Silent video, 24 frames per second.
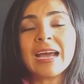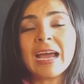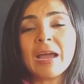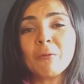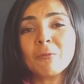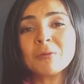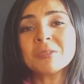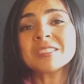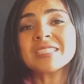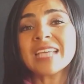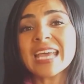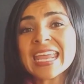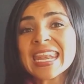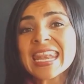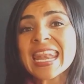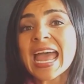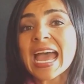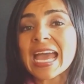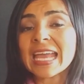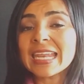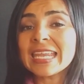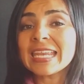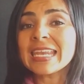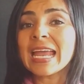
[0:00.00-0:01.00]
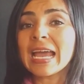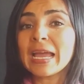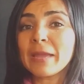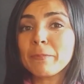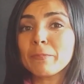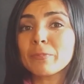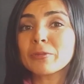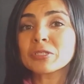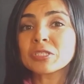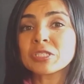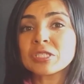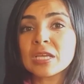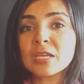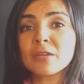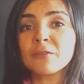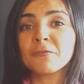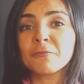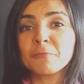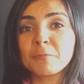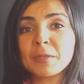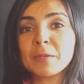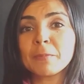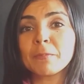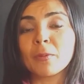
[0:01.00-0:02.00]
I would say 99%
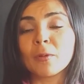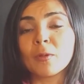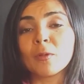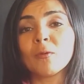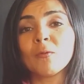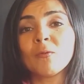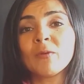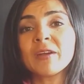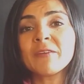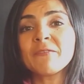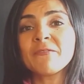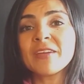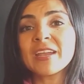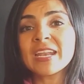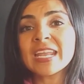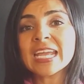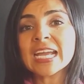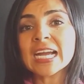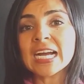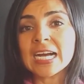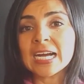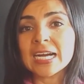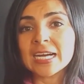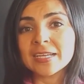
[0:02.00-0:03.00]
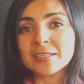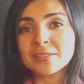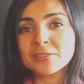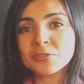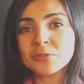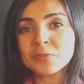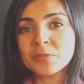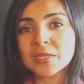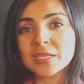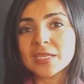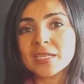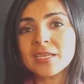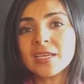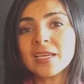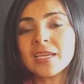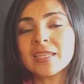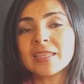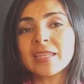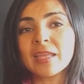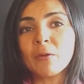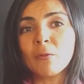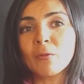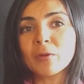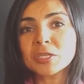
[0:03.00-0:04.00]
of people were very kind to me,
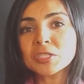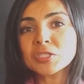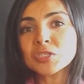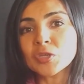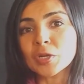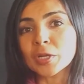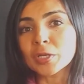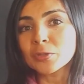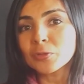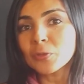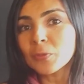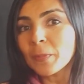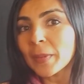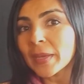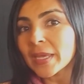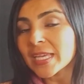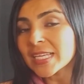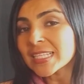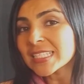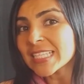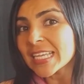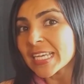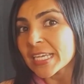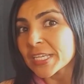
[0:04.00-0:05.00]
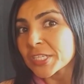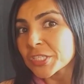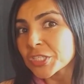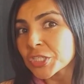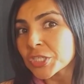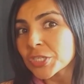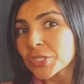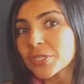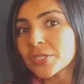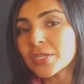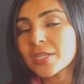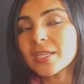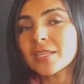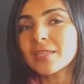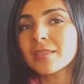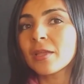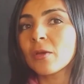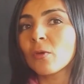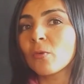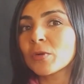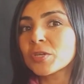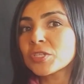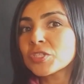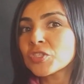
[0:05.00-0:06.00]
and they were trying to pay attention, and
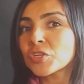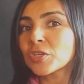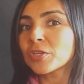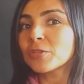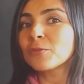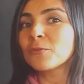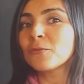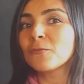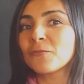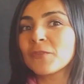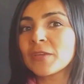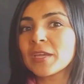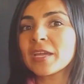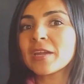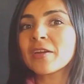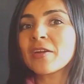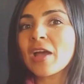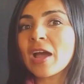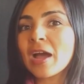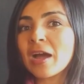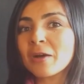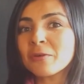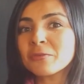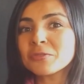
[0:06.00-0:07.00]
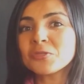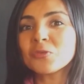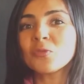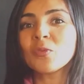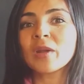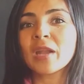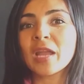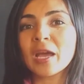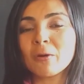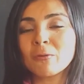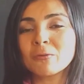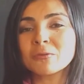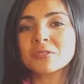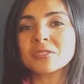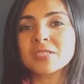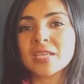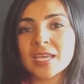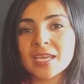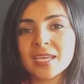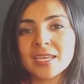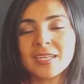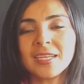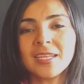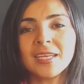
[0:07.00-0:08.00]
they were trying to figure out what I was
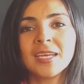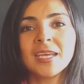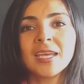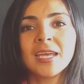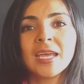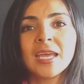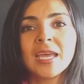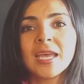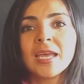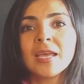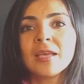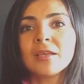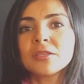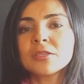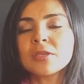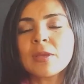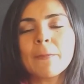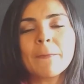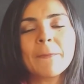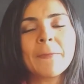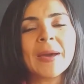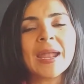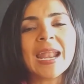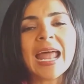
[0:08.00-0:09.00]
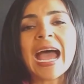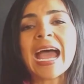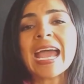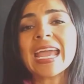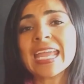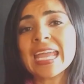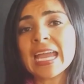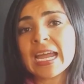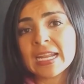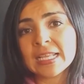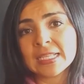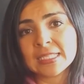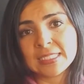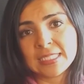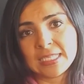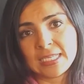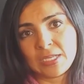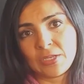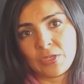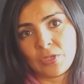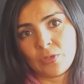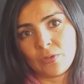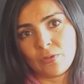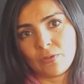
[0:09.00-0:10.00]
saying. But I
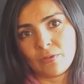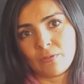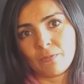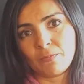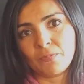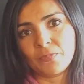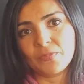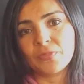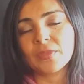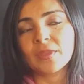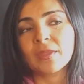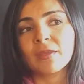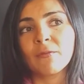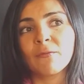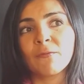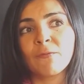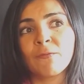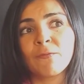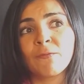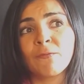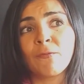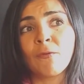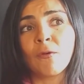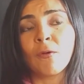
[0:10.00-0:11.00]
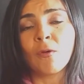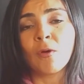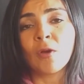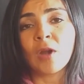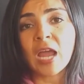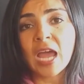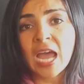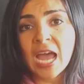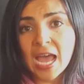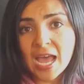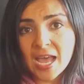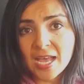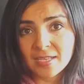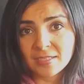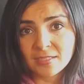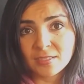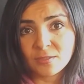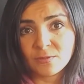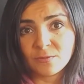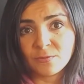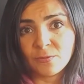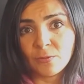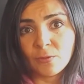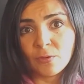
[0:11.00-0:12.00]
guarantee you, for
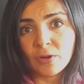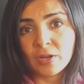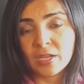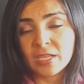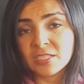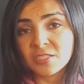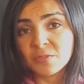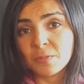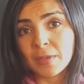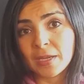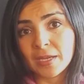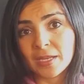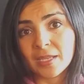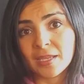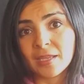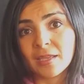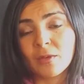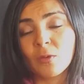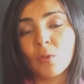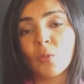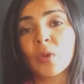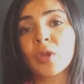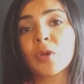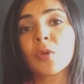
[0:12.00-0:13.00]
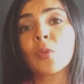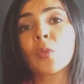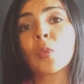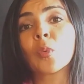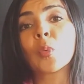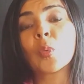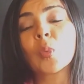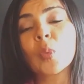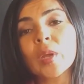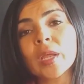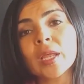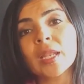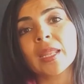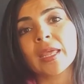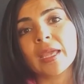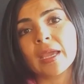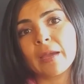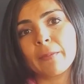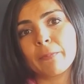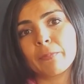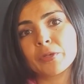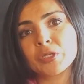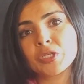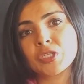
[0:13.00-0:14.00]
us, for Hispanic, we really
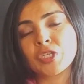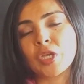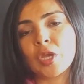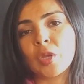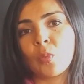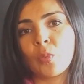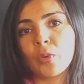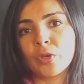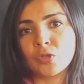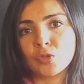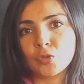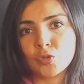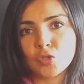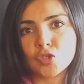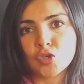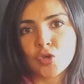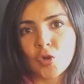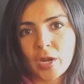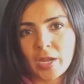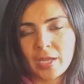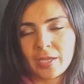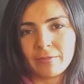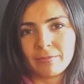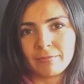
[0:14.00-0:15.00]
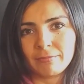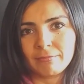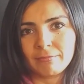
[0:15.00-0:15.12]
appreciate when you try.